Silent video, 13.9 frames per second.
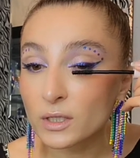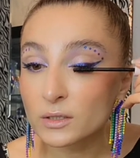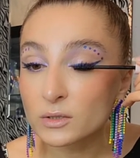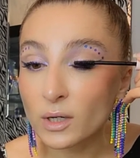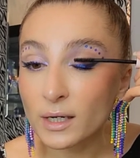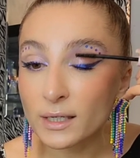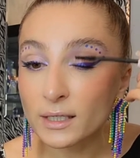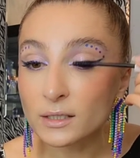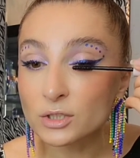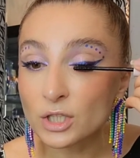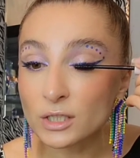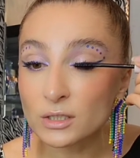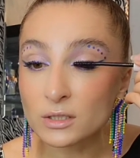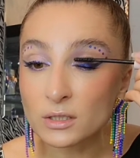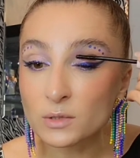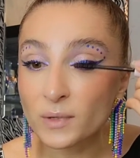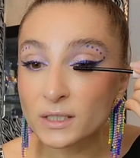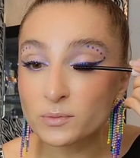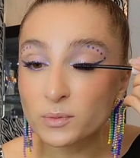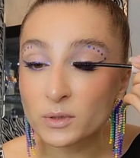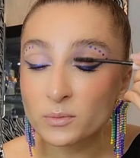so I can change this
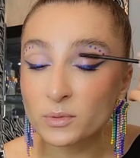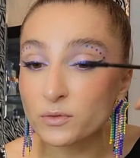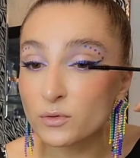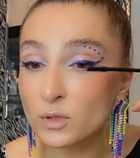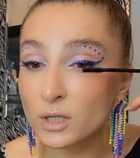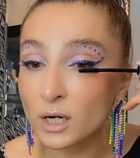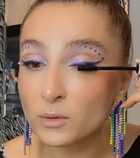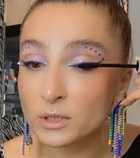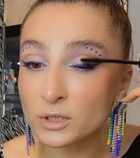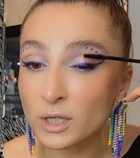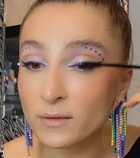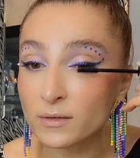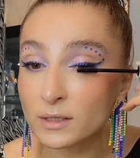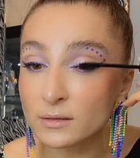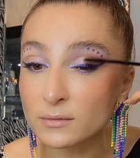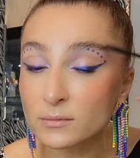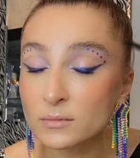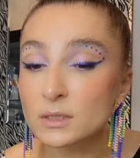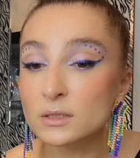passport before our traveling.